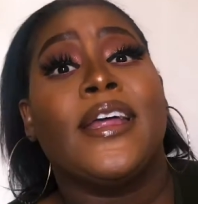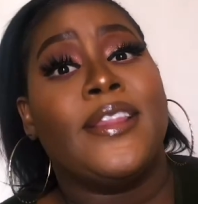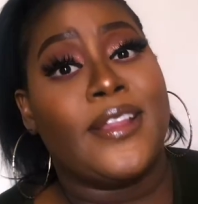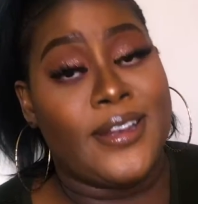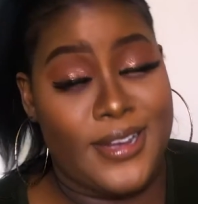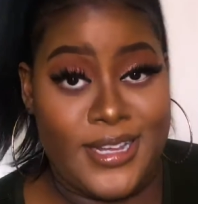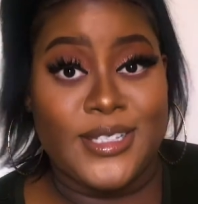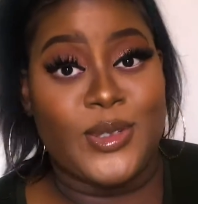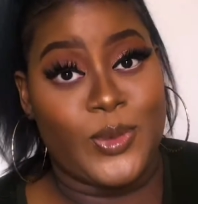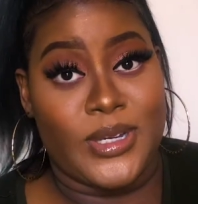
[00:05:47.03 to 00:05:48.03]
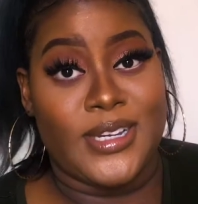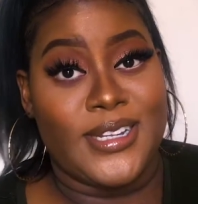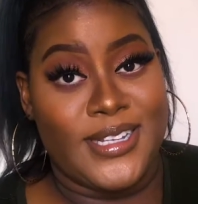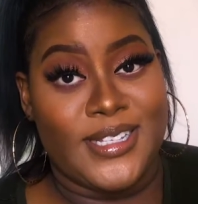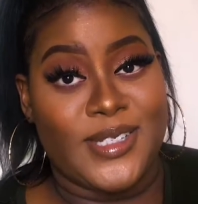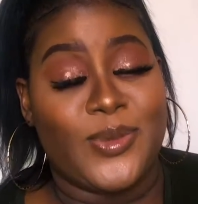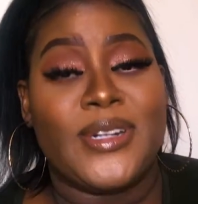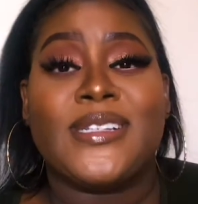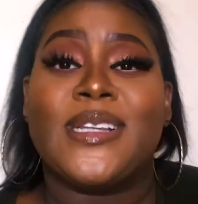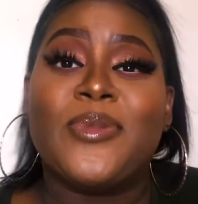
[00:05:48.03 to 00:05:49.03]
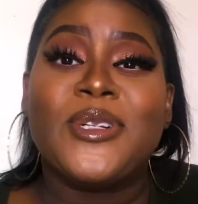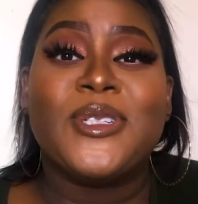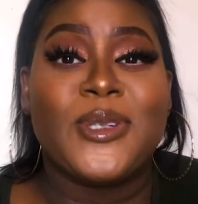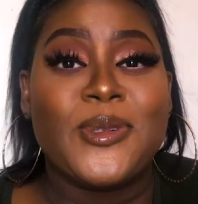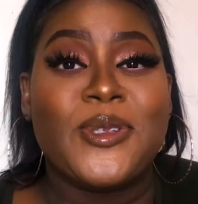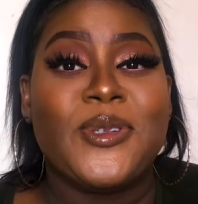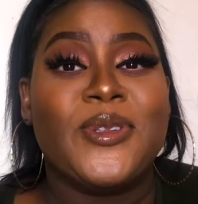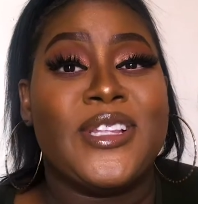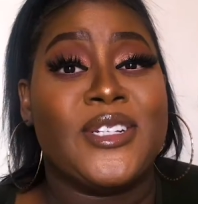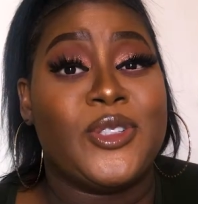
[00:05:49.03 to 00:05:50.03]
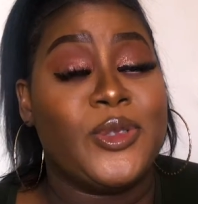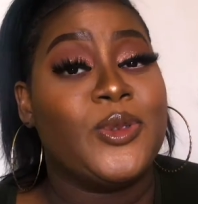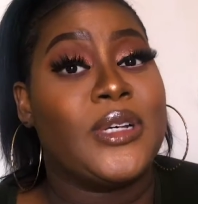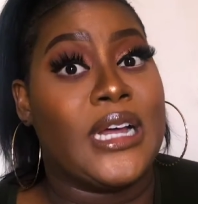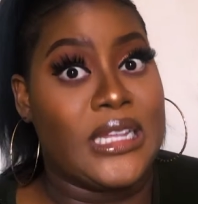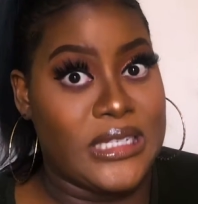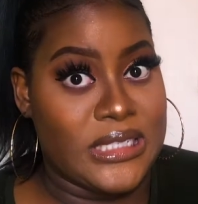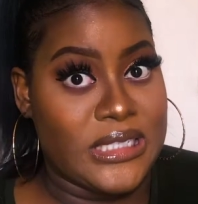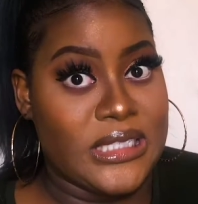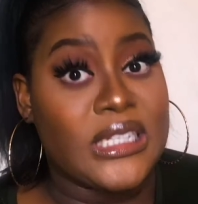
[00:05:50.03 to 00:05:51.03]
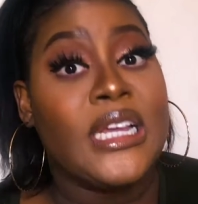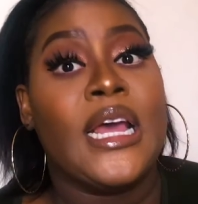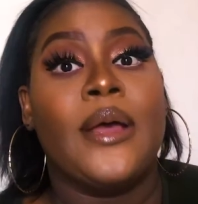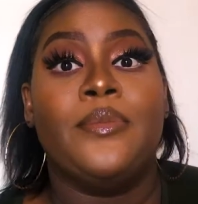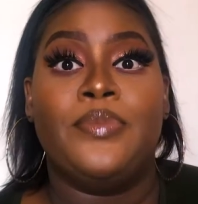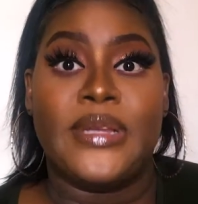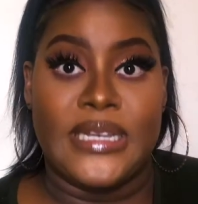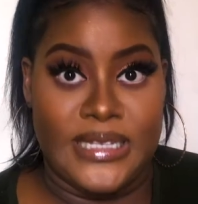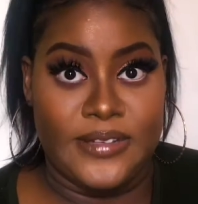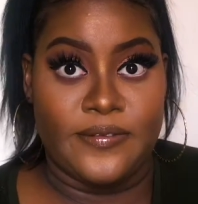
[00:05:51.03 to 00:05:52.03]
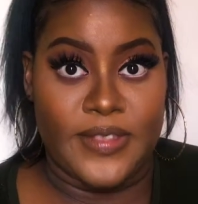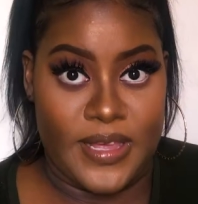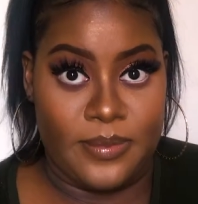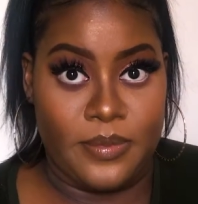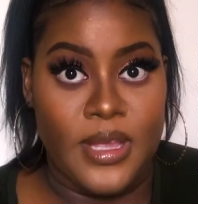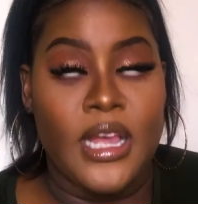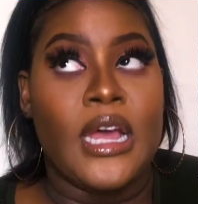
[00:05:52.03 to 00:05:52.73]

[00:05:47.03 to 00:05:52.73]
The next one is when someone shows you their true colors, believe them.